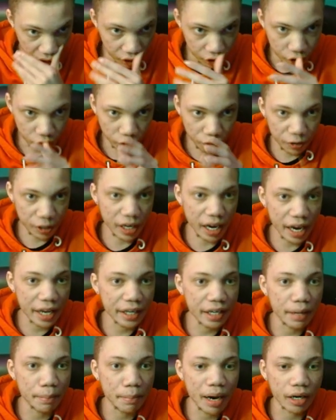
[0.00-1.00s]
So if we're not hitting
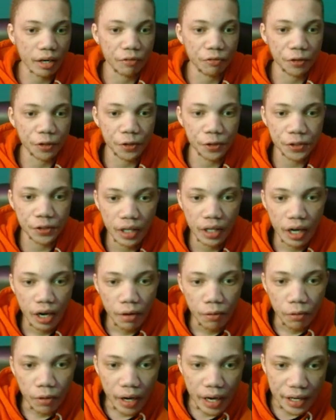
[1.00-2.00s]
the amount of views,
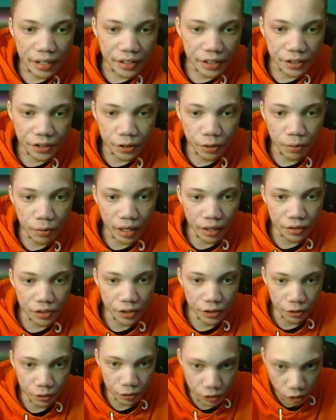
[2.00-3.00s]
we'll ask it, so what else to
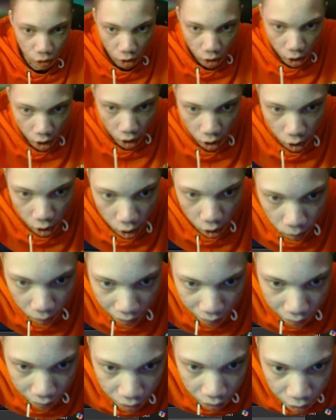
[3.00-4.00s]
do? So all
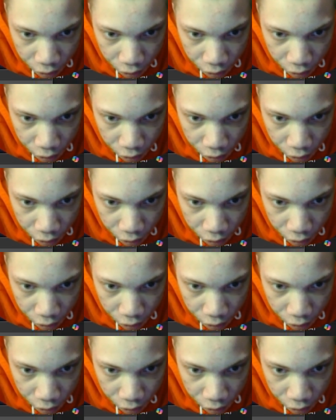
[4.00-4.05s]
right.